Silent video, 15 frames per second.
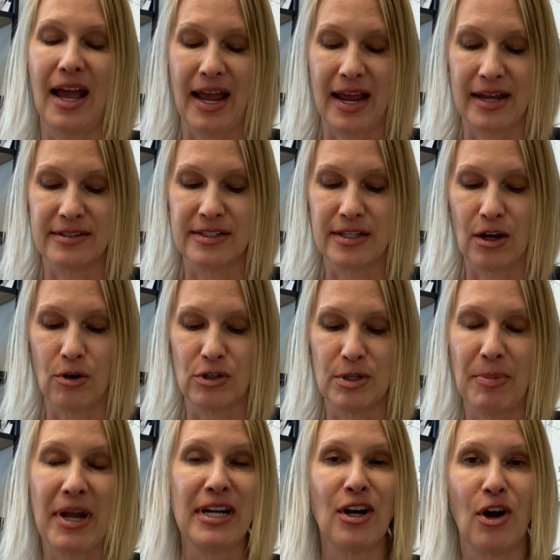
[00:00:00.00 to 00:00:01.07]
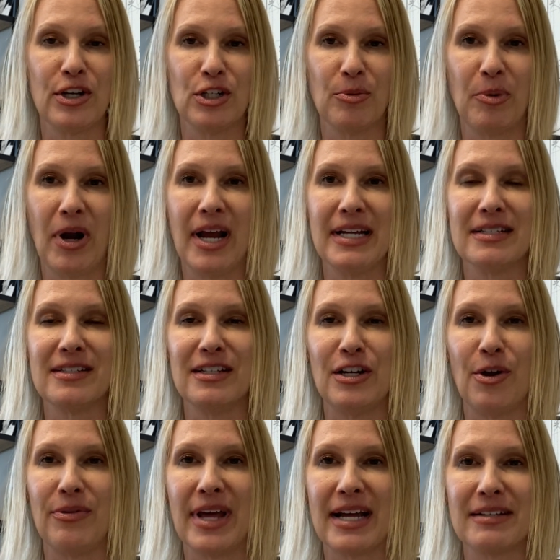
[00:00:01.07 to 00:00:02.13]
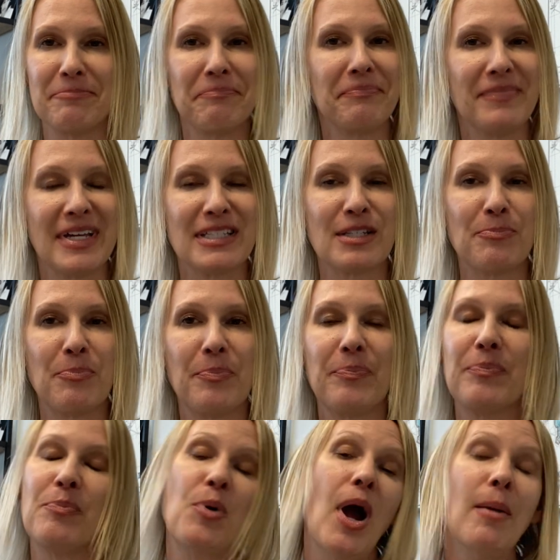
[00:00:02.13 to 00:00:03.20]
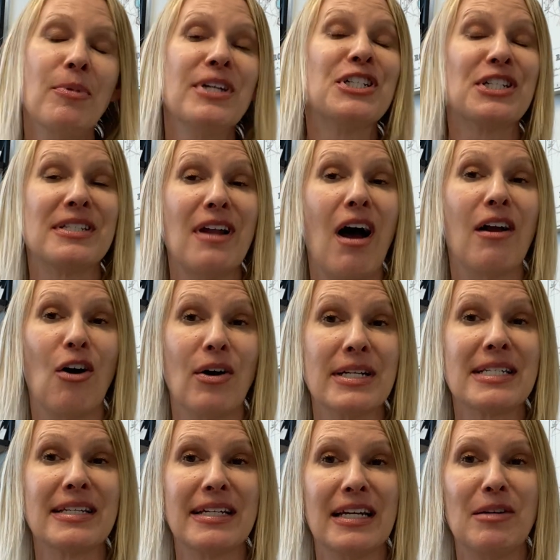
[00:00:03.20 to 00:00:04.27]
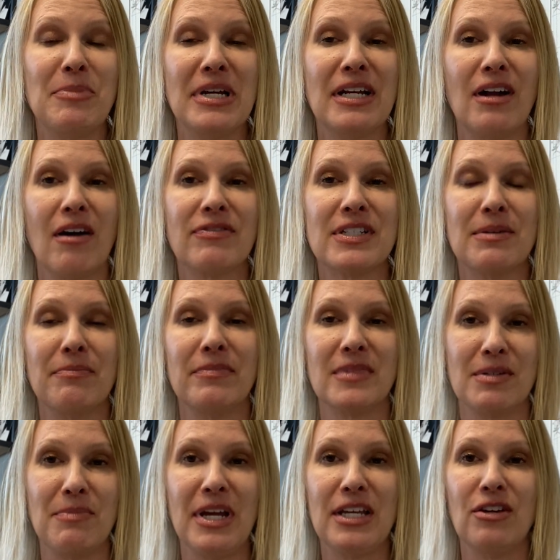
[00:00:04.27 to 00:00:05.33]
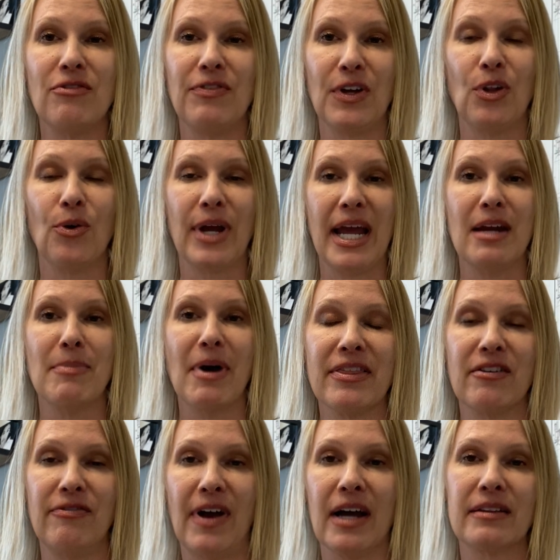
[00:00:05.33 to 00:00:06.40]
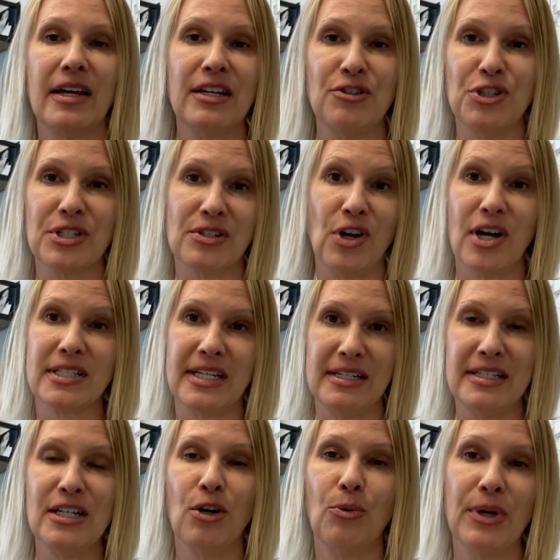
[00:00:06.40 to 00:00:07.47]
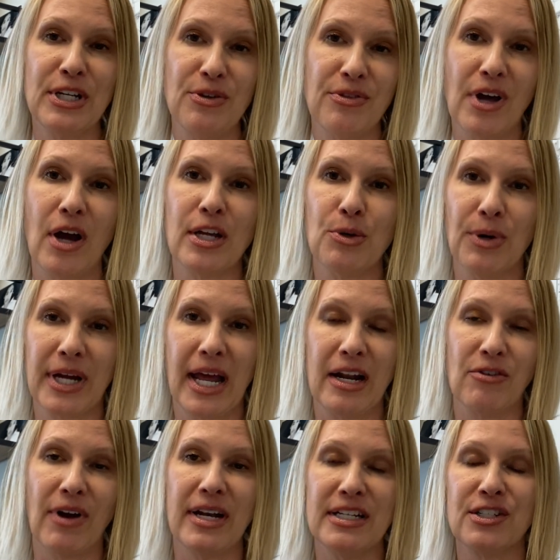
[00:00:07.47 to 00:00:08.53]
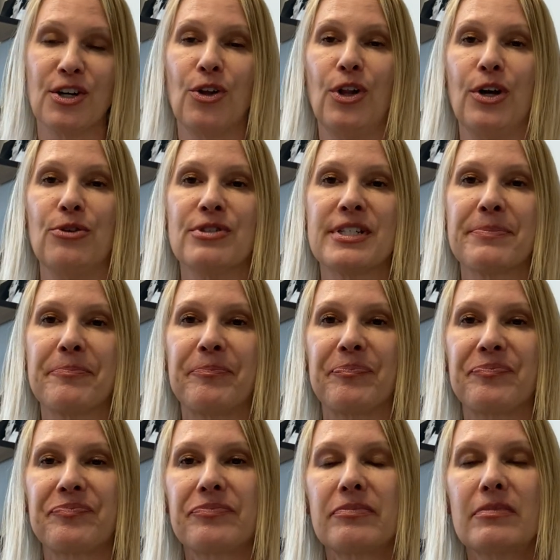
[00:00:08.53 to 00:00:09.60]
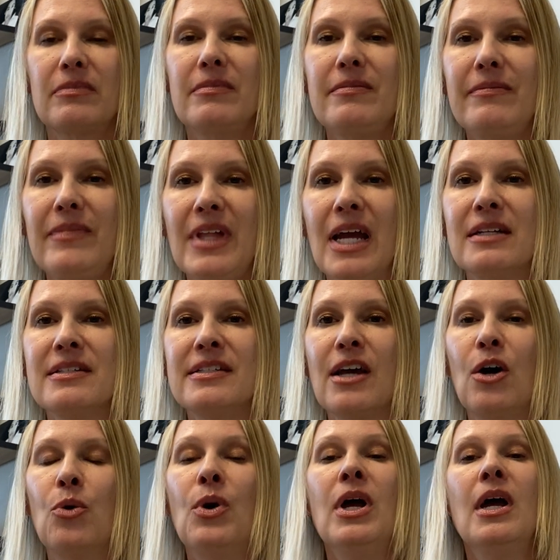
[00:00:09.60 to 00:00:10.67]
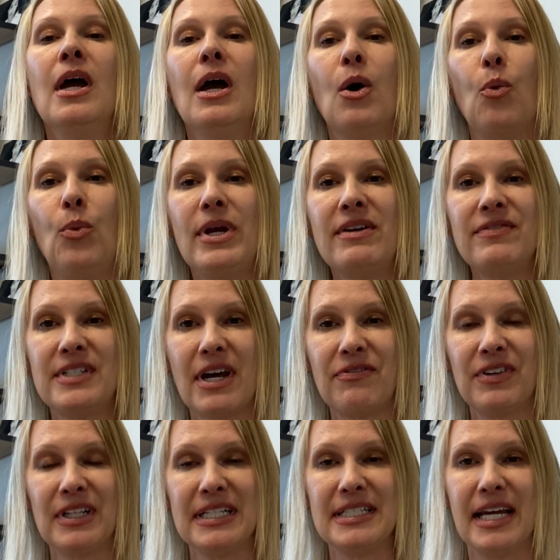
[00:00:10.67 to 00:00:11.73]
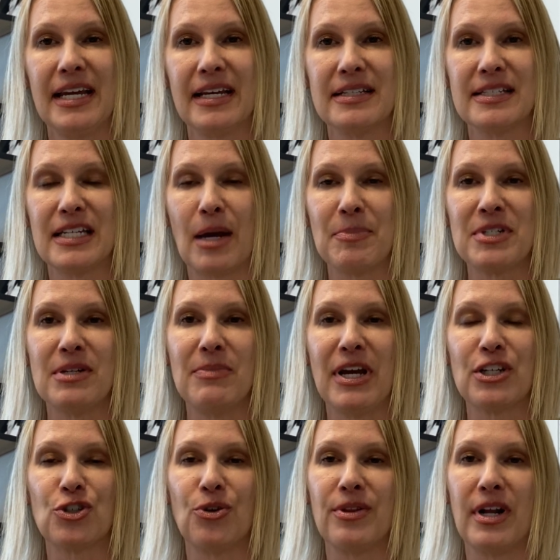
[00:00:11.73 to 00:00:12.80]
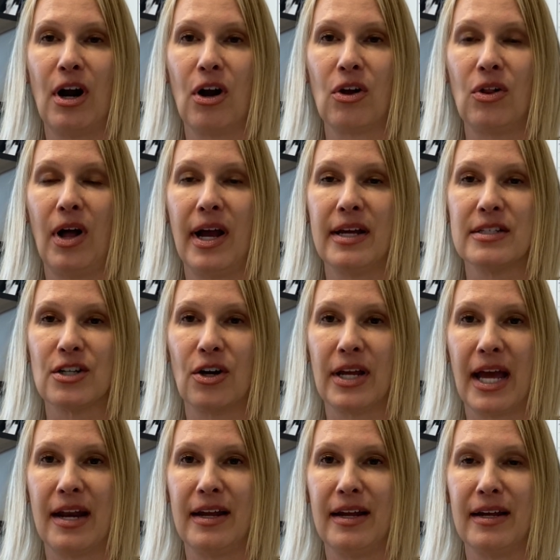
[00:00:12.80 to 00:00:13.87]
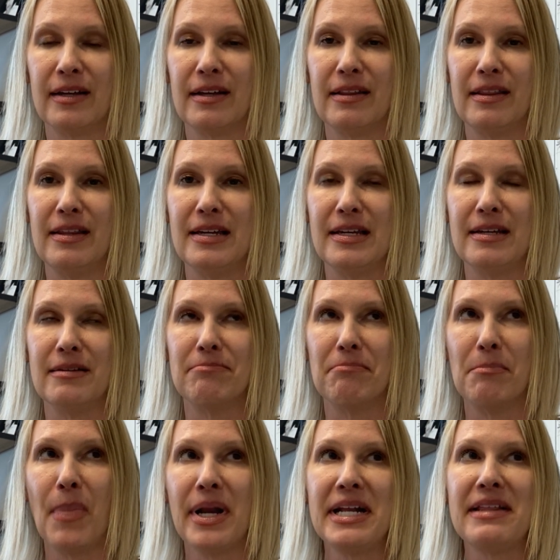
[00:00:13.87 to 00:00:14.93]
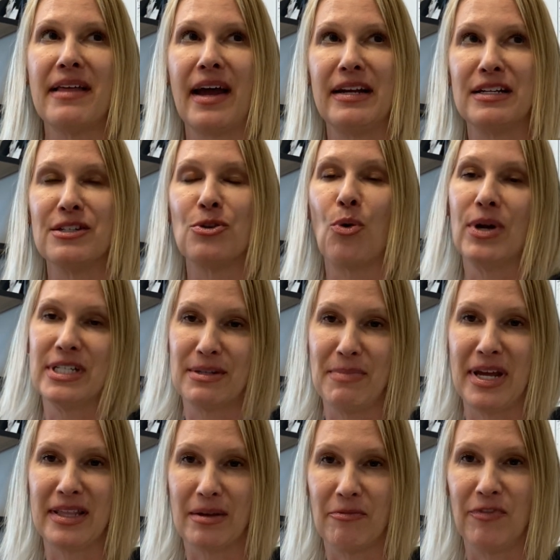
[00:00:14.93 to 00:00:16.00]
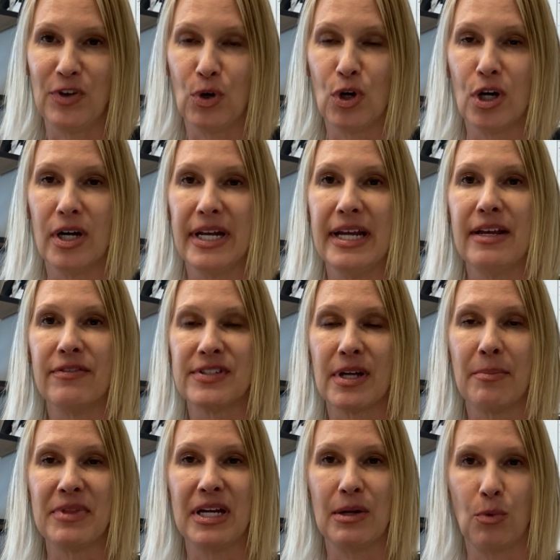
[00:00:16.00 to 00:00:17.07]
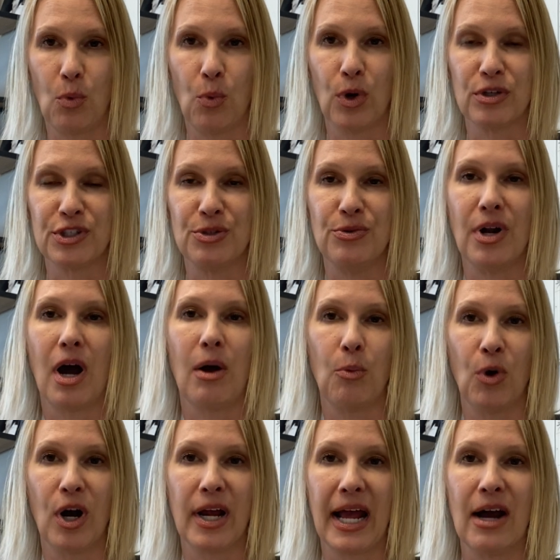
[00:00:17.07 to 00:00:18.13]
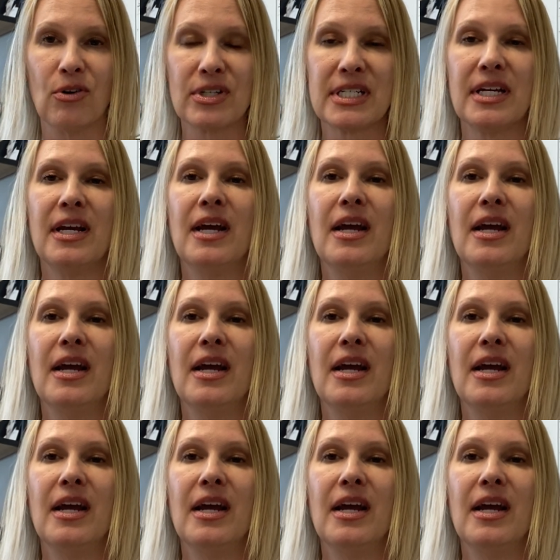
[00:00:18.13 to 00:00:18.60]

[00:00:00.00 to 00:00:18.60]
And so depending on your price, that's probably just not honestly going to be enough to make you feel okay the fact that you just lost a deal when you thought you were getting ready to close. And so we've definitely taken steps to make sure that our clients are getting the money that is going to make them feel good if something were to not work out.